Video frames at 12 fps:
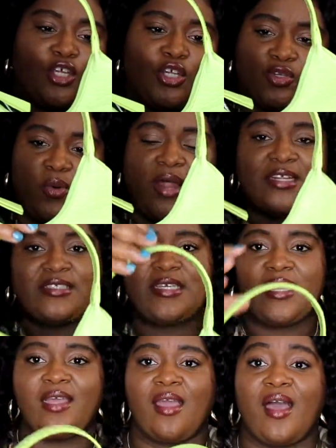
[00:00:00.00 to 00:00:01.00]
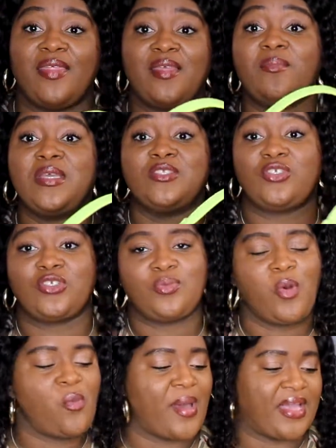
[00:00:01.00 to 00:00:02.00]
good quality and i'm into
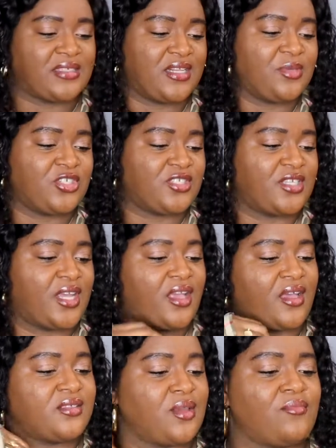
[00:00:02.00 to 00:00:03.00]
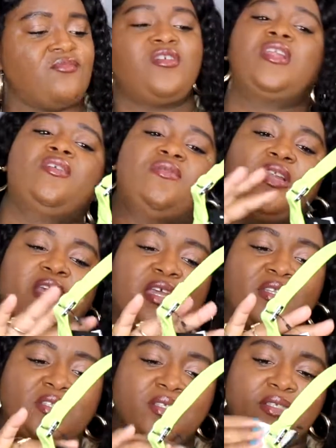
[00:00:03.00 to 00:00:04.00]
small bags let me just say guys i'm really really
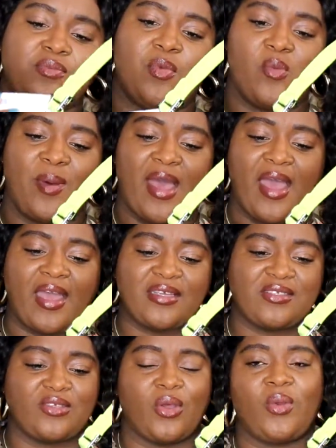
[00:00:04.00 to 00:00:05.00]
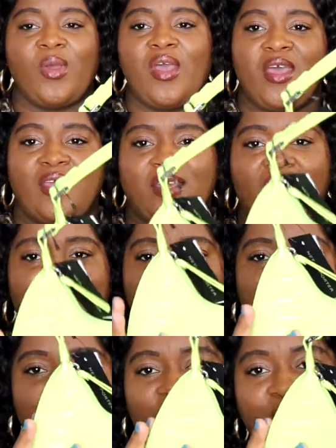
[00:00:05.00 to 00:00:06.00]
into small bags so yeah
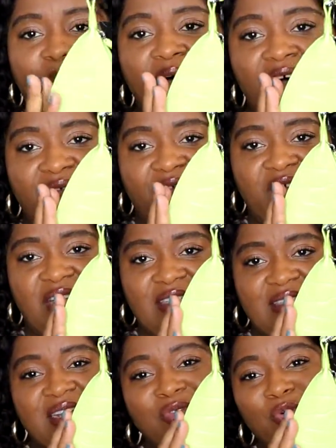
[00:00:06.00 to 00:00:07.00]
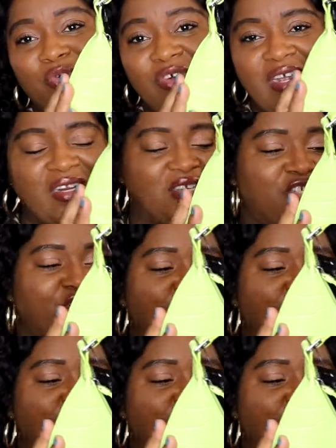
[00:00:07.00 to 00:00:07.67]
this was perfect and greenish